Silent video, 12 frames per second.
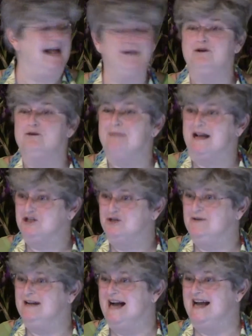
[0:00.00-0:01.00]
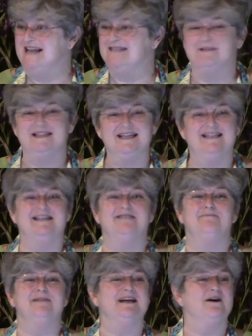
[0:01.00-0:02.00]
don't know about you guys, but this
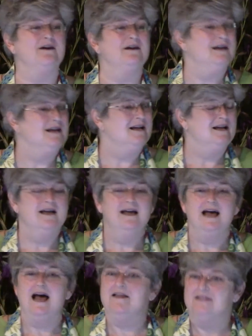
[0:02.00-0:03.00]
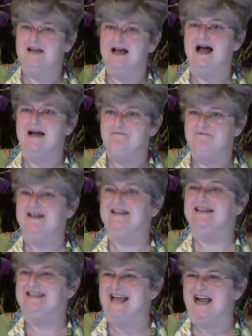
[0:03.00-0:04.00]
has been I'm
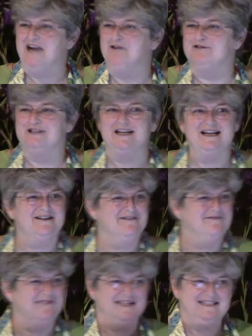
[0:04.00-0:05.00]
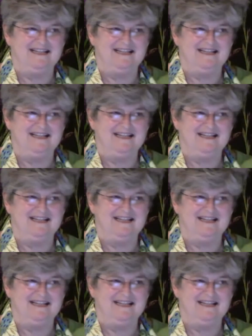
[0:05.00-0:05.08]
feeling the energy of this